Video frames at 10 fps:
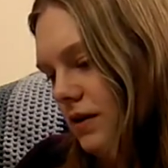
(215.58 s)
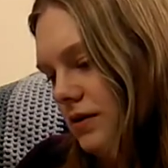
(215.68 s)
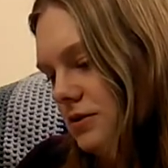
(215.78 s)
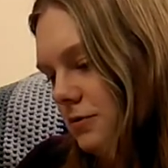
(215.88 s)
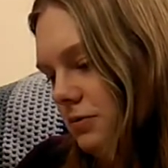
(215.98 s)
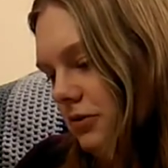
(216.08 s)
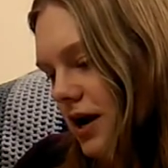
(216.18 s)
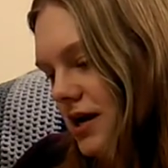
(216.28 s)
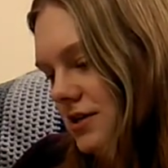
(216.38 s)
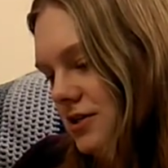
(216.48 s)

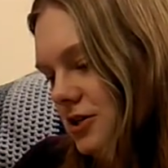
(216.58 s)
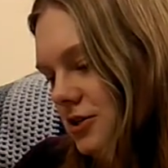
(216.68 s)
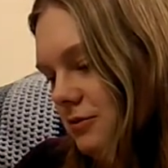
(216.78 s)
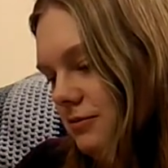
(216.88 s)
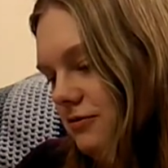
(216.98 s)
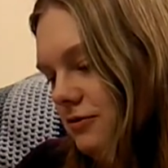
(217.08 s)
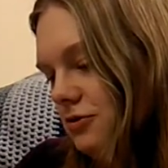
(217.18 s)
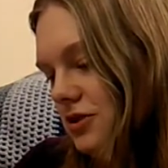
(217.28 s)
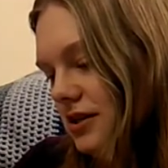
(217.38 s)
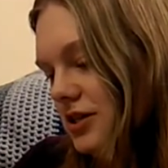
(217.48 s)
Surprise Cube
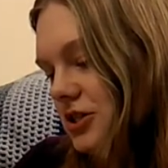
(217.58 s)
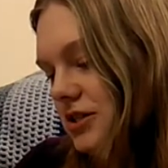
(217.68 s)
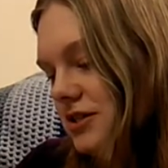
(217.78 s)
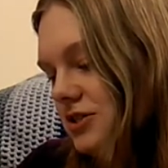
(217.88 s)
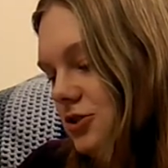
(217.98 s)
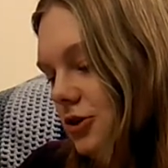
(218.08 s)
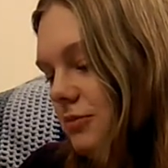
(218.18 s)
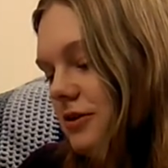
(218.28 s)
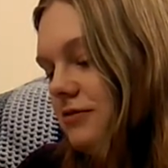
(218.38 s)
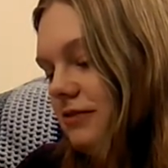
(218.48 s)
Fruitalicious
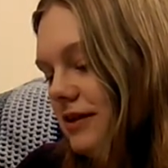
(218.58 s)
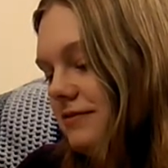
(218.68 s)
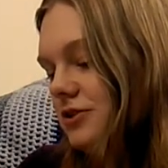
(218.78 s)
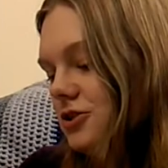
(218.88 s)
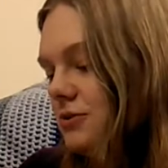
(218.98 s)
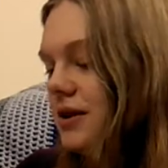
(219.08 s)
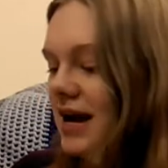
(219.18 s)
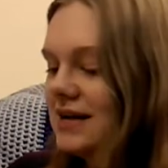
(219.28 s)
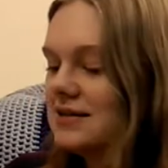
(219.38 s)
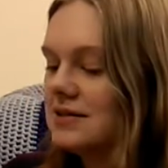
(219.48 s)
Strawberry Flavour Chewy
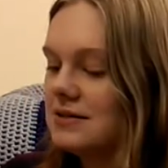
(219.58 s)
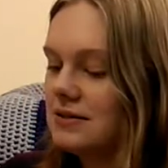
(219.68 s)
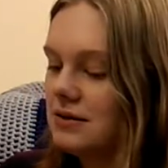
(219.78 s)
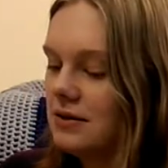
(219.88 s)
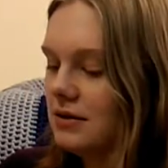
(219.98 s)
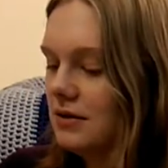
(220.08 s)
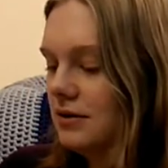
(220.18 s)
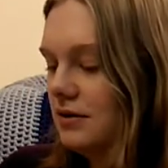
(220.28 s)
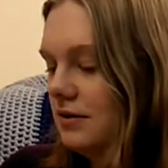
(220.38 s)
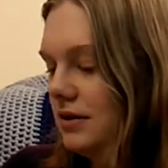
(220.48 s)
Candies.
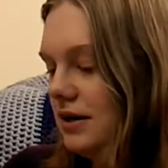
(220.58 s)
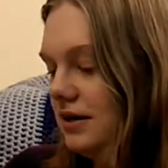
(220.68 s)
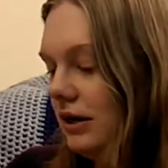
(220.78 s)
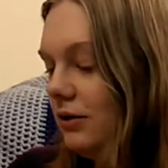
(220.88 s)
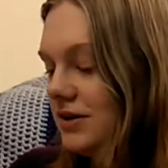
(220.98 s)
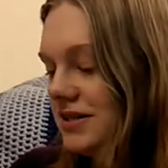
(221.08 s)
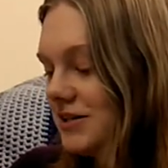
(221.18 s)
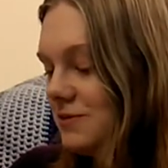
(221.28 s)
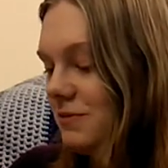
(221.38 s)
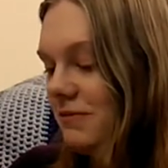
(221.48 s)
And oh, it's a
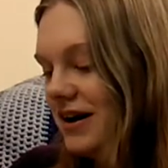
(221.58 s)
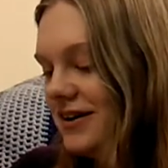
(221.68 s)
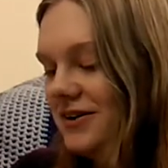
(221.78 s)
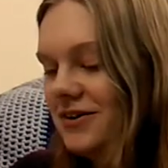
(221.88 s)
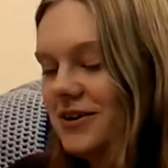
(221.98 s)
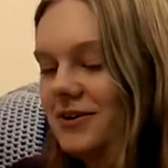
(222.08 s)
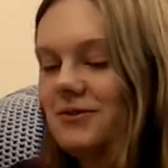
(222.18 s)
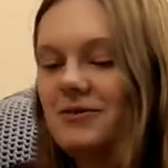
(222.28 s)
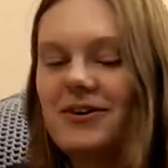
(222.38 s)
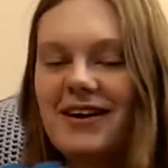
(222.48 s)
Super Mario
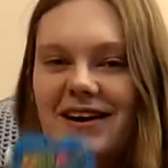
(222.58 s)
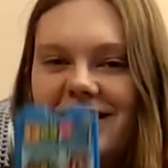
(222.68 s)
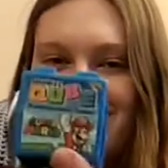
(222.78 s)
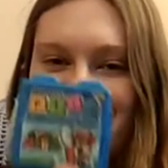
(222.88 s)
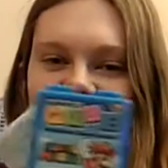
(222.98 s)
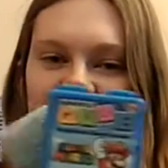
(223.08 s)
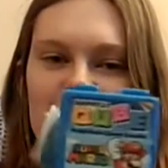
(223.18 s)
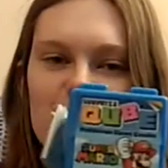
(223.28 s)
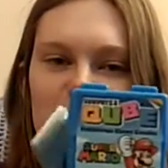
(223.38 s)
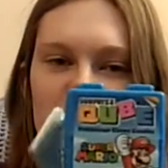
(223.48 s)
Cube. Okay.
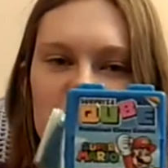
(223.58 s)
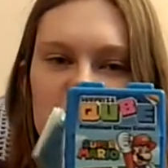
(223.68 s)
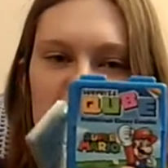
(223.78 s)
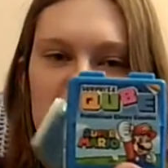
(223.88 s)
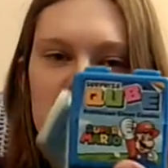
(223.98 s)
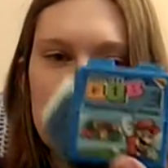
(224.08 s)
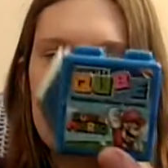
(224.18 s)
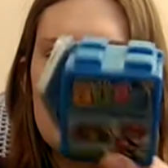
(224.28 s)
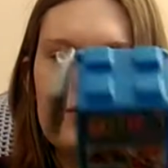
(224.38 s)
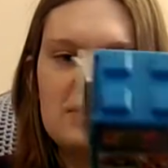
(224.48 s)
So that's cute,
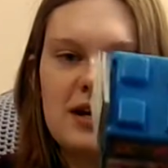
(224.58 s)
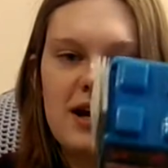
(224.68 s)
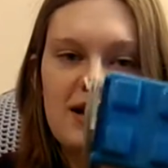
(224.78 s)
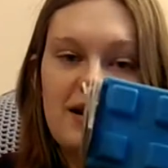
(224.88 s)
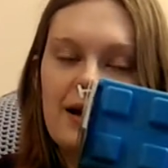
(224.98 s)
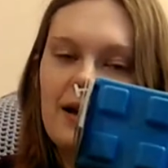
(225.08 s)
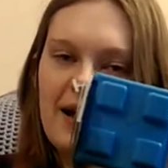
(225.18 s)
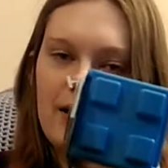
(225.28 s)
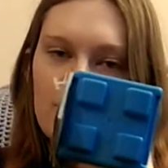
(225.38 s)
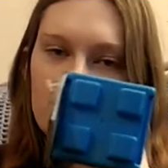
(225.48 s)
and it looks like kind of like a
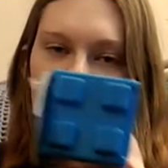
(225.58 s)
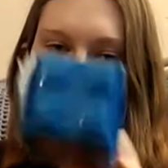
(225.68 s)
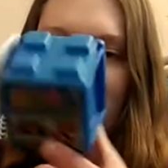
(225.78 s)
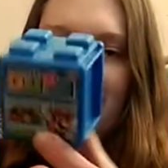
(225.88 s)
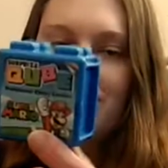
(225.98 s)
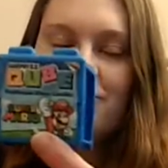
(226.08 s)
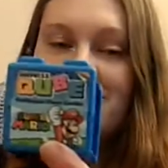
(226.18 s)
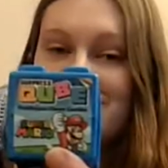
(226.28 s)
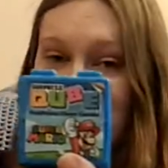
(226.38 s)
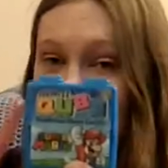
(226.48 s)
Lego brick, but
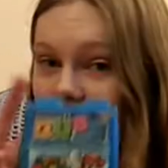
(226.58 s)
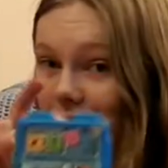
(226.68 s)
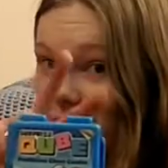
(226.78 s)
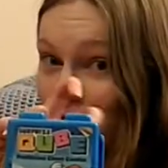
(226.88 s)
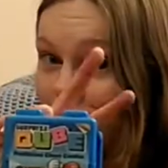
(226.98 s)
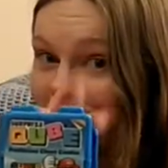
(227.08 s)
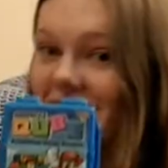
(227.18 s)
it's a cube.